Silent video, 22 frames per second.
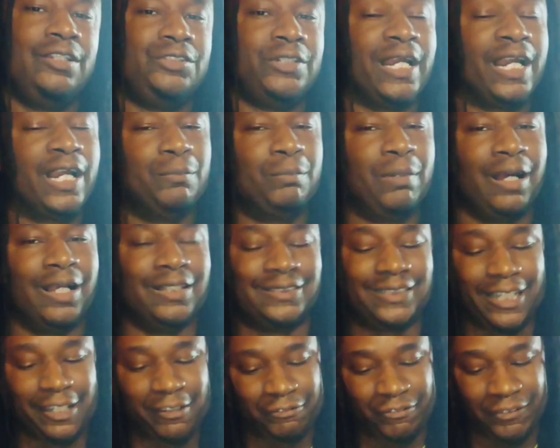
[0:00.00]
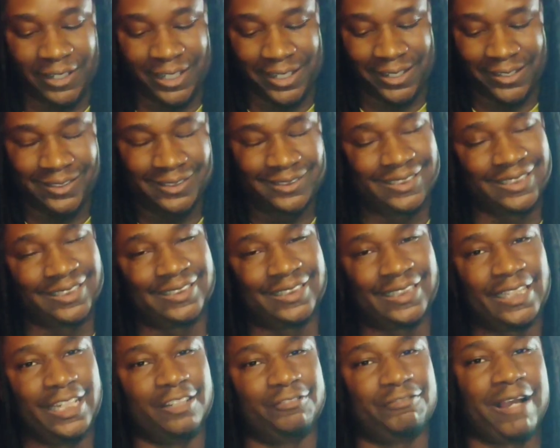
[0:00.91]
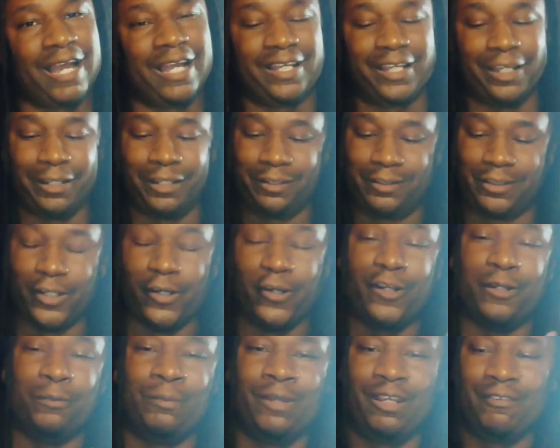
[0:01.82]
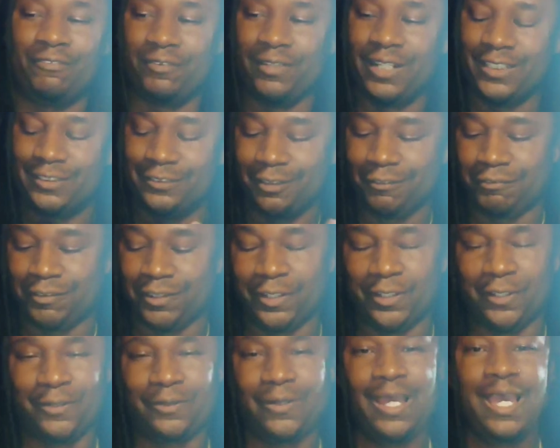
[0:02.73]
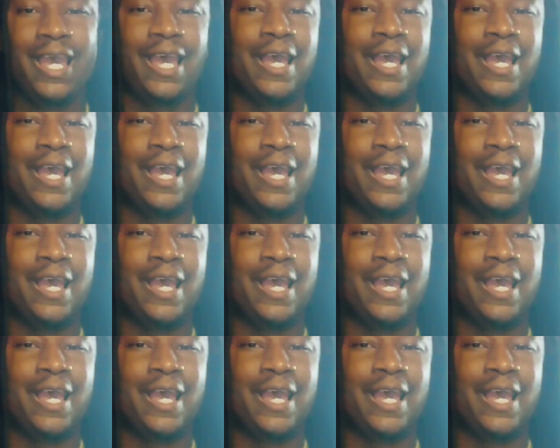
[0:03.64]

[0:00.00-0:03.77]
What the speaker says: Dragon Ball Z figures to see if I could throw them in for this review,